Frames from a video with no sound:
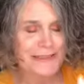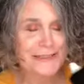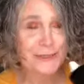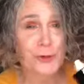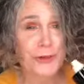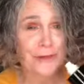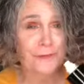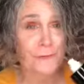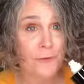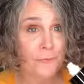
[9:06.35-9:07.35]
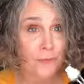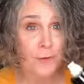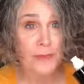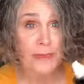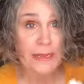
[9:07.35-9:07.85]
it's great
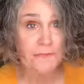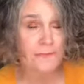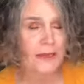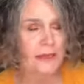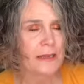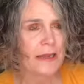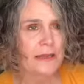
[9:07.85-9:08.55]
for the evening.